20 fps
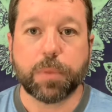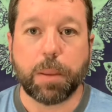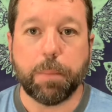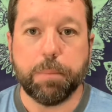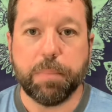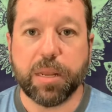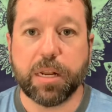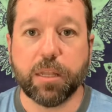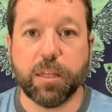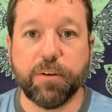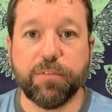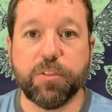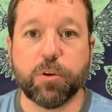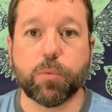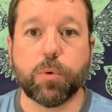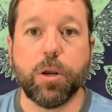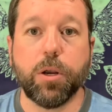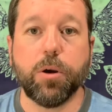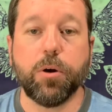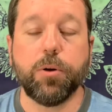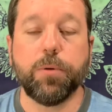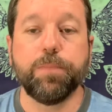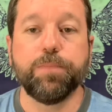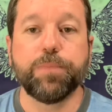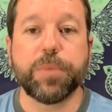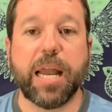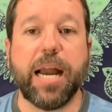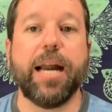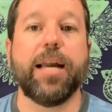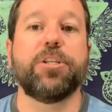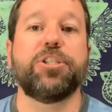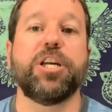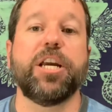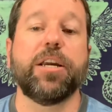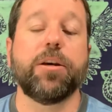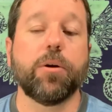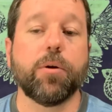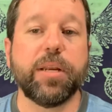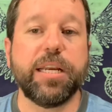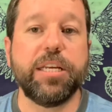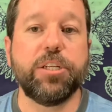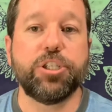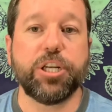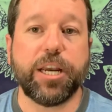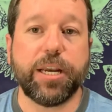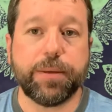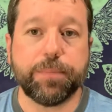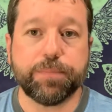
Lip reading: middle-of-the-road IJ or EJ.